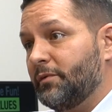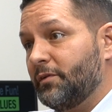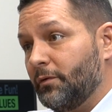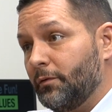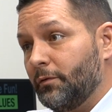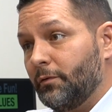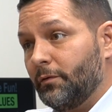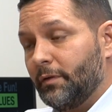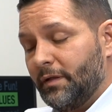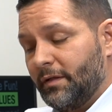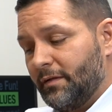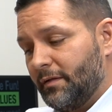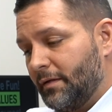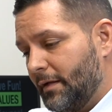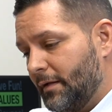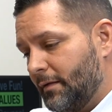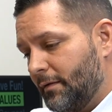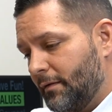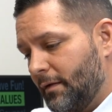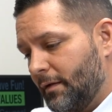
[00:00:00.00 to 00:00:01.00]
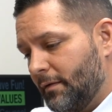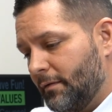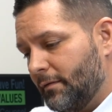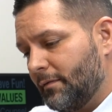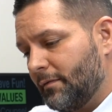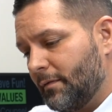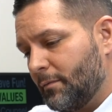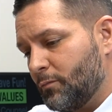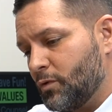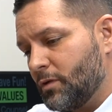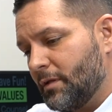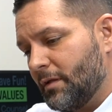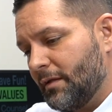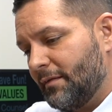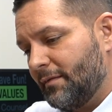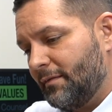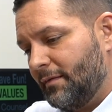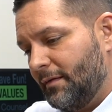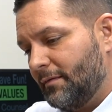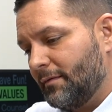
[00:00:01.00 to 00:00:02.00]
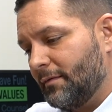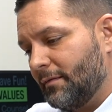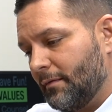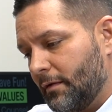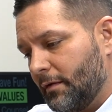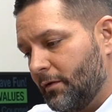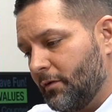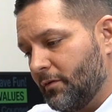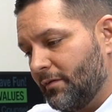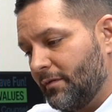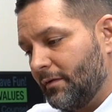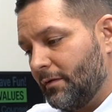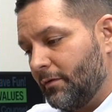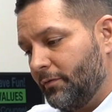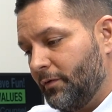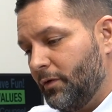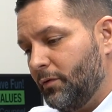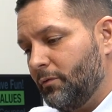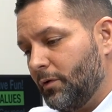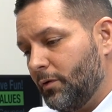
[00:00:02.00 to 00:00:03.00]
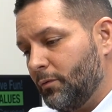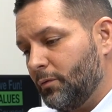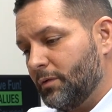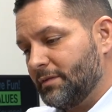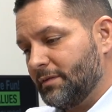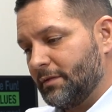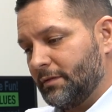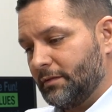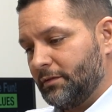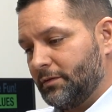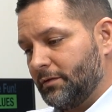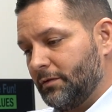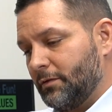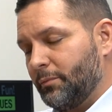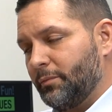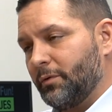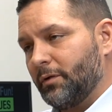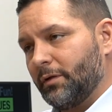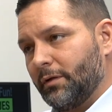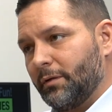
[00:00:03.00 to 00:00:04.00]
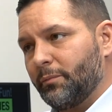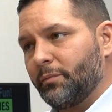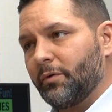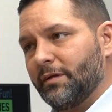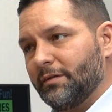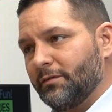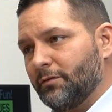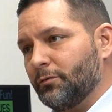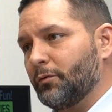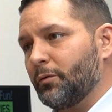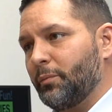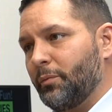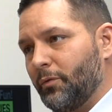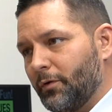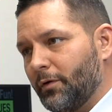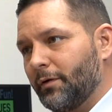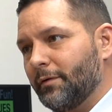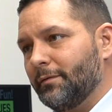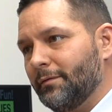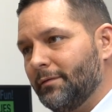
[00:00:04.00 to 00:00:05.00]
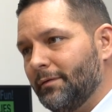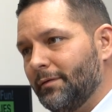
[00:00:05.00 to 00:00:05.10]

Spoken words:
Absolutely. And someone that's seasoned like yourself, you know what's going to show up on an appraisal report.